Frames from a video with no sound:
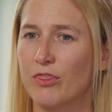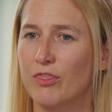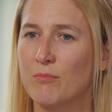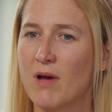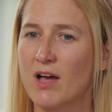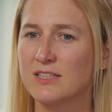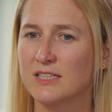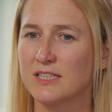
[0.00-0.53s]
The
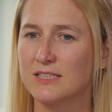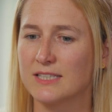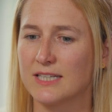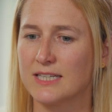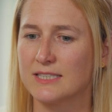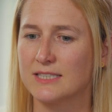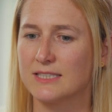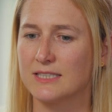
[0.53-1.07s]
master's
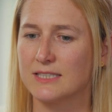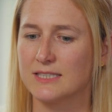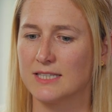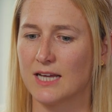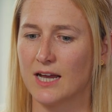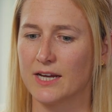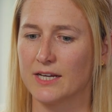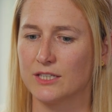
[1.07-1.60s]
is
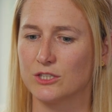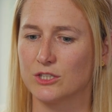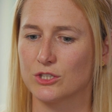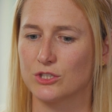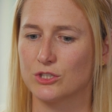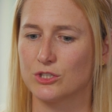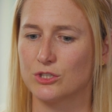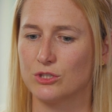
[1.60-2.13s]
designed
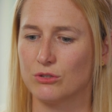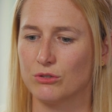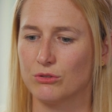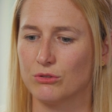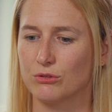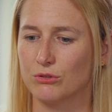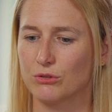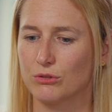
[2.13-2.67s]

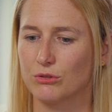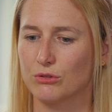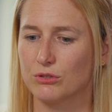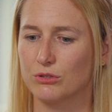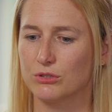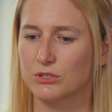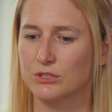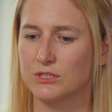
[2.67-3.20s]
to
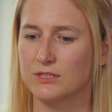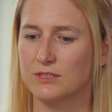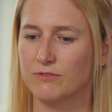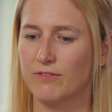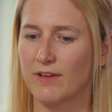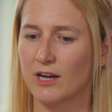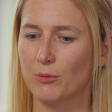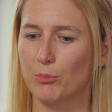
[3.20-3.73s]

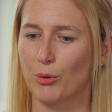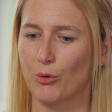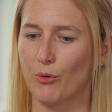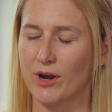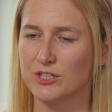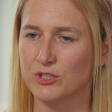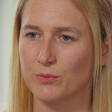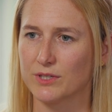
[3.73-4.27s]
develop
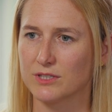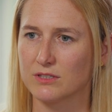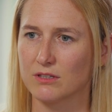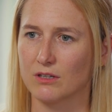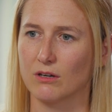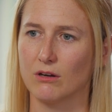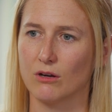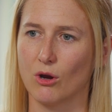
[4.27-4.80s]
graduates
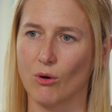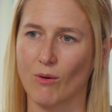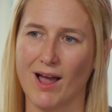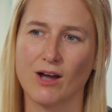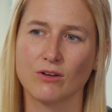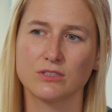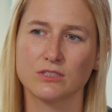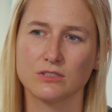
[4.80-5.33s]
that can go
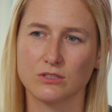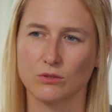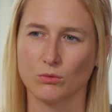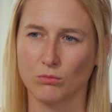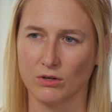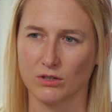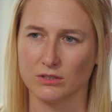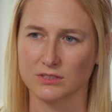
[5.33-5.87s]
out into the
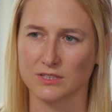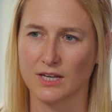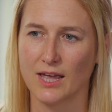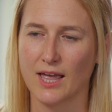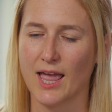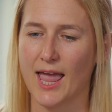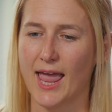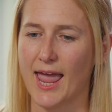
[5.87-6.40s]
world
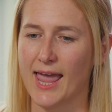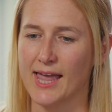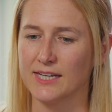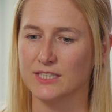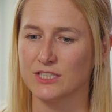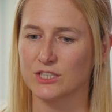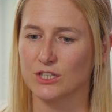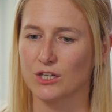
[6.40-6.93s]

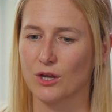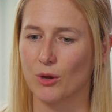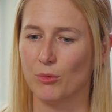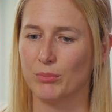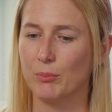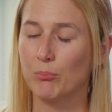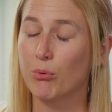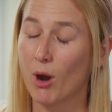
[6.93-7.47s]
and
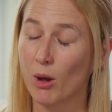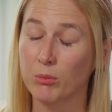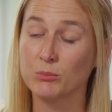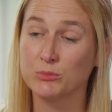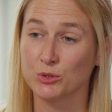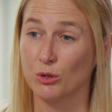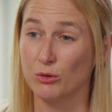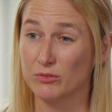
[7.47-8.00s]
be
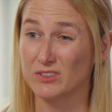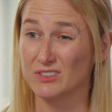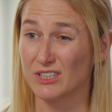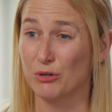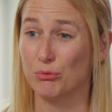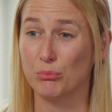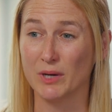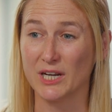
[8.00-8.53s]
problem solvers
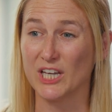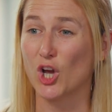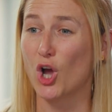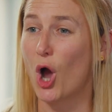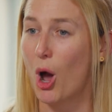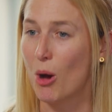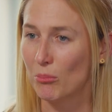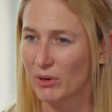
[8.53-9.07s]
in a really
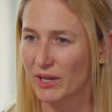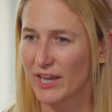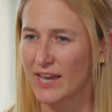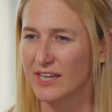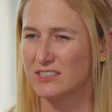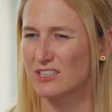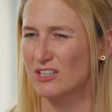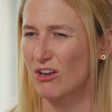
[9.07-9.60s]

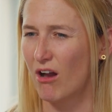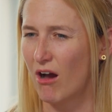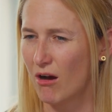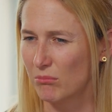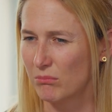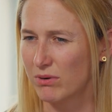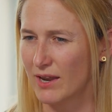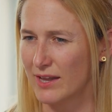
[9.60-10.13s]
complicated,
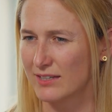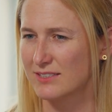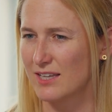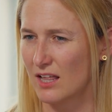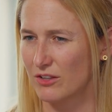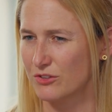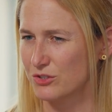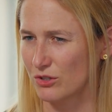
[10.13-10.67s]
complex
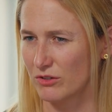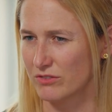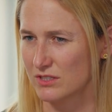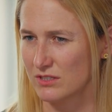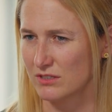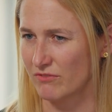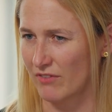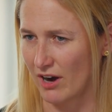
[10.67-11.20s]
health
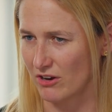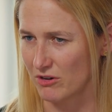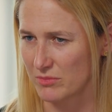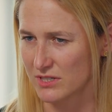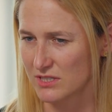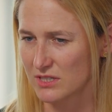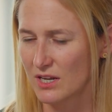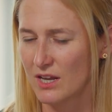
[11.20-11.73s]
service
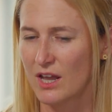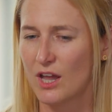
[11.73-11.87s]
environment.